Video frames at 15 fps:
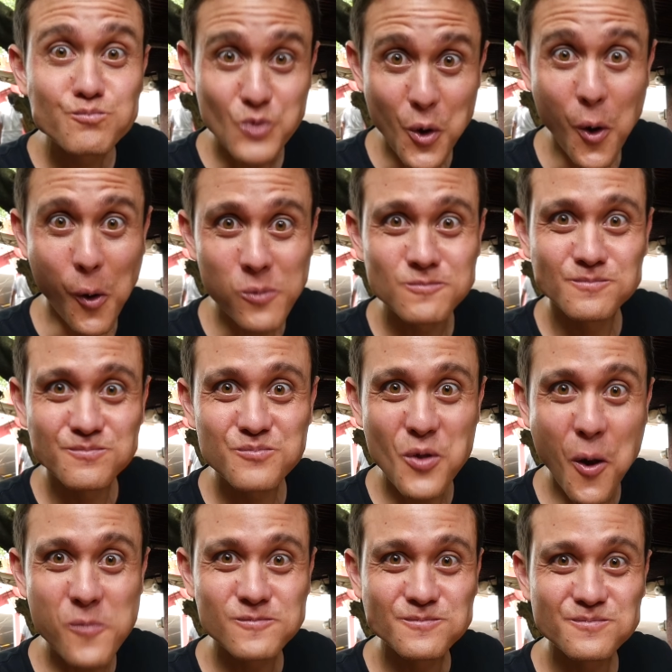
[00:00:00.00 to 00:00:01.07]
Oh.
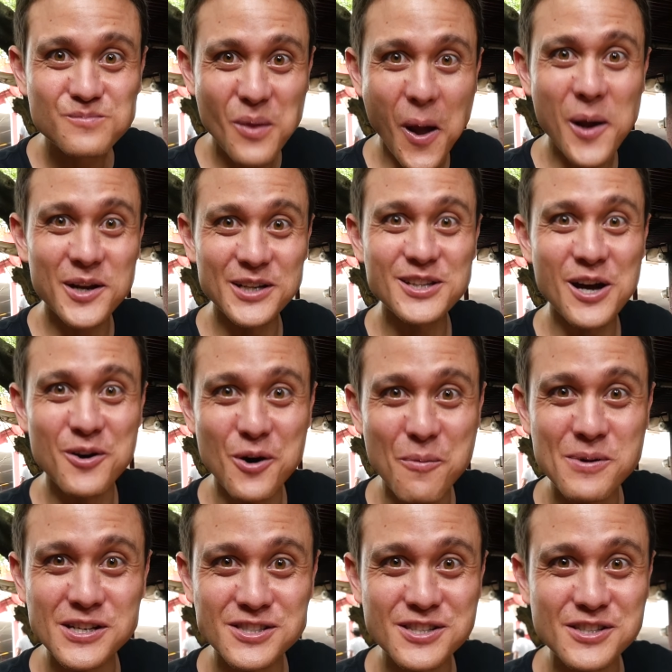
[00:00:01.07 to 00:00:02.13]
I can eat that whole
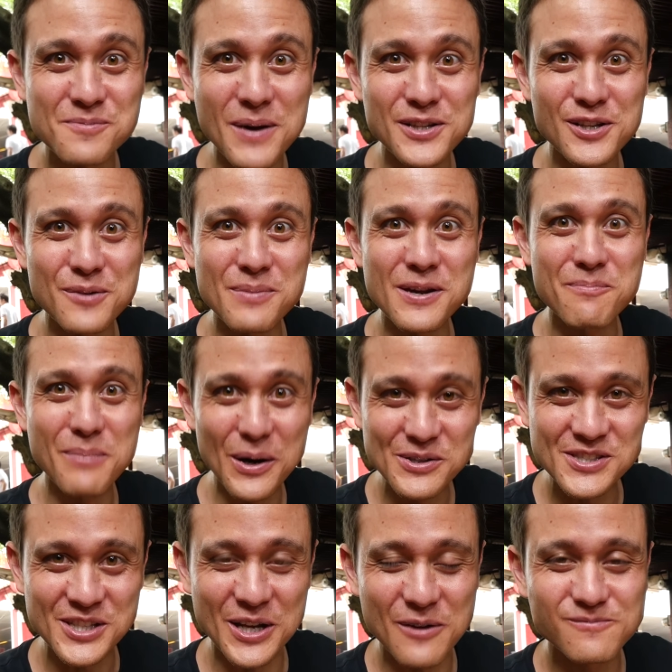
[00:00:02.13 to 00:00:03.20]
piece despite there being
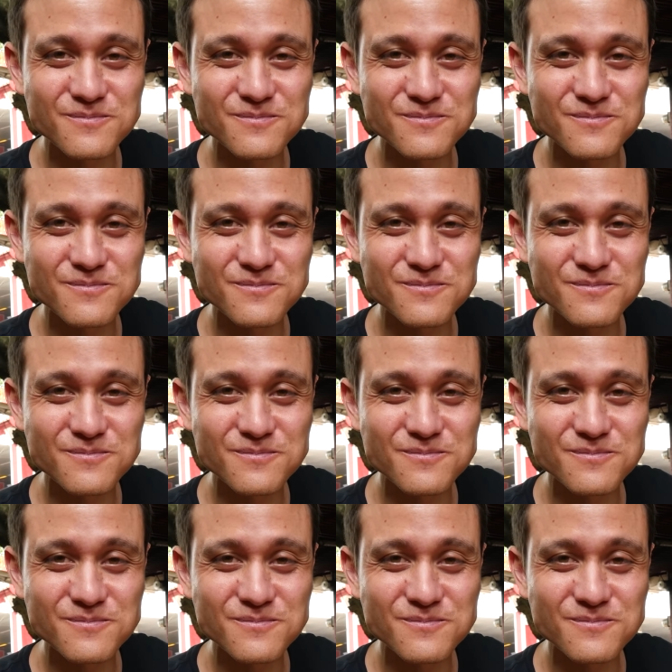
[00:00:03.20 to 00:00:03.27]
bones in it.